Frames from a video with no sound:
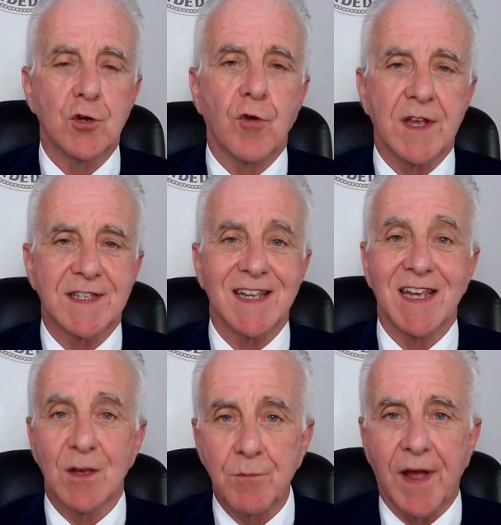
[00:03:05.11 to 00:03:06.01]
address the
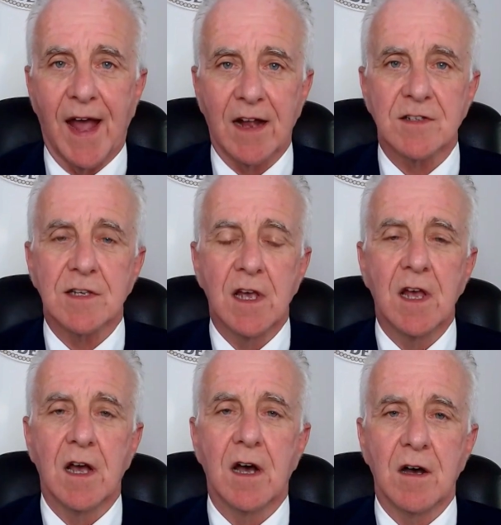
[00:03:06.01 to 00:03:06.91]
impacts
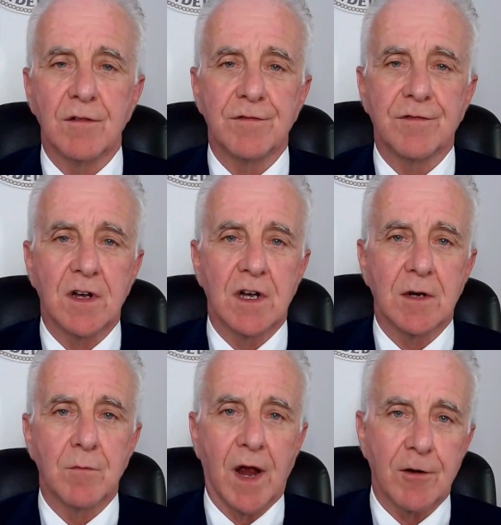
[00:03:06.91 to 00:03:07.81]
of
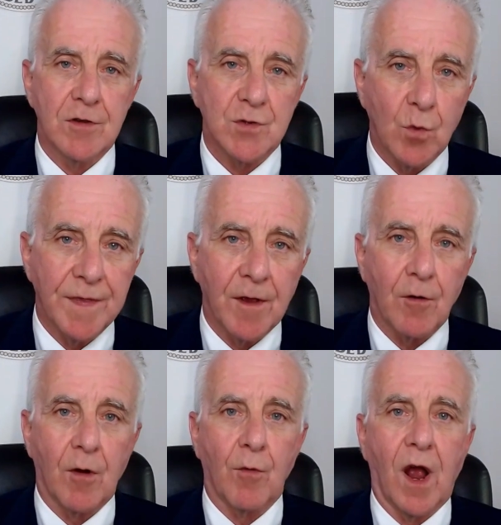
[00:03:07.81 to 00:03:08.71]
uh, migrants when
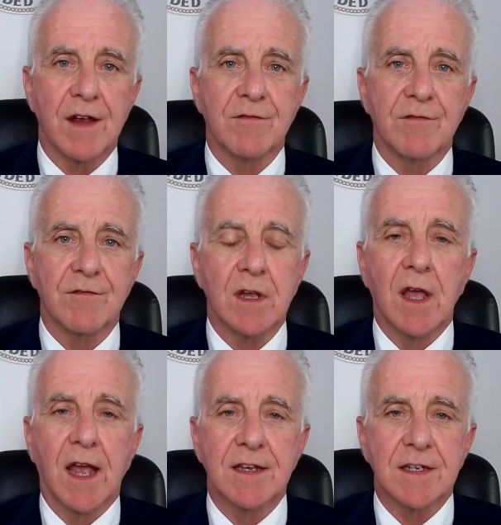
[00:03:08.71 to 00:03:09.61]
they're arriving,
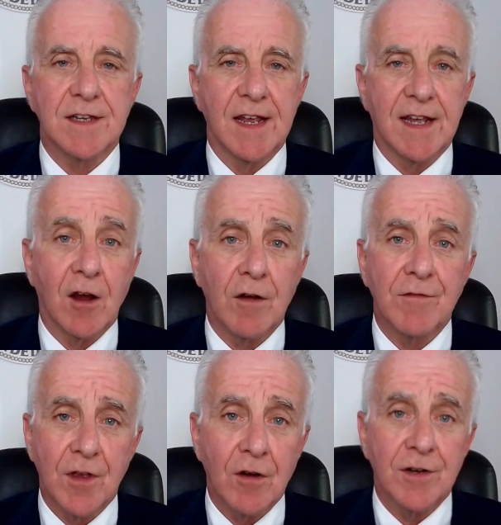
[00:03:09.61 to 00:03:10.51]
and right, to take care
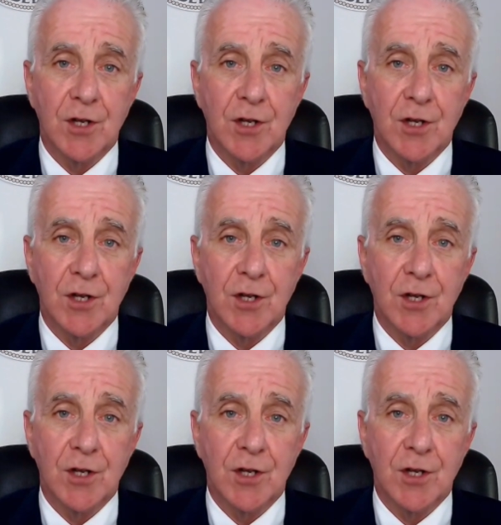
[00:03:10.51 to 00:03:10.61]
of their